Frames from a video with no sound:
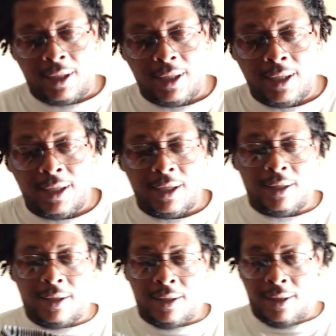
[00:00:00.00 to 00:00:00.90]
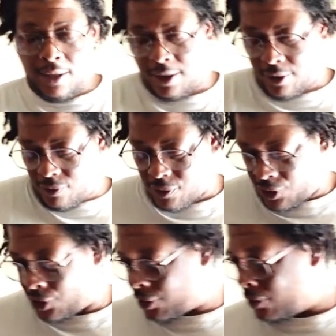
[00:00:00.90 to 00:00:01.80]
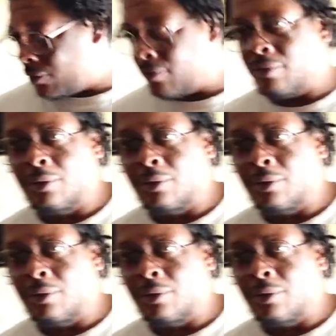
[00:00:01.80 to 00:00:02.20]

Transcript: and here goes the shirt